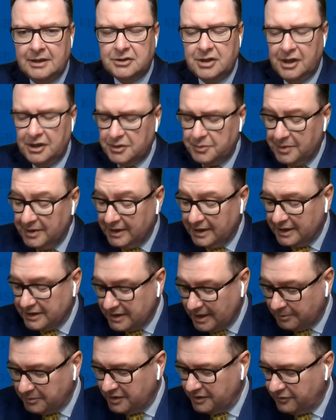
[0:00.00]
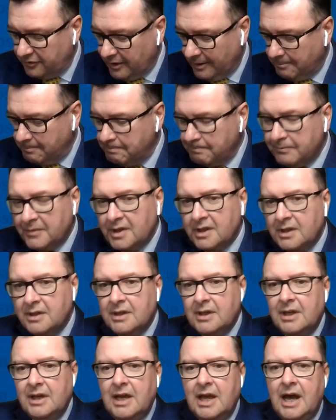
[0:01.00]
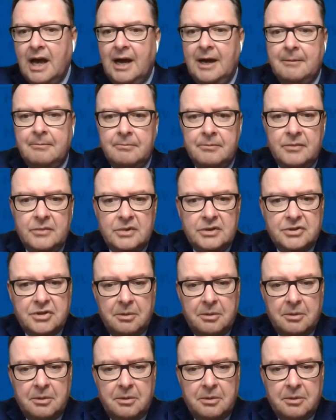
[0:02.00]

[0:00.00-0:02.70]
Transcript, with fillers: a child's being exempted from. Um,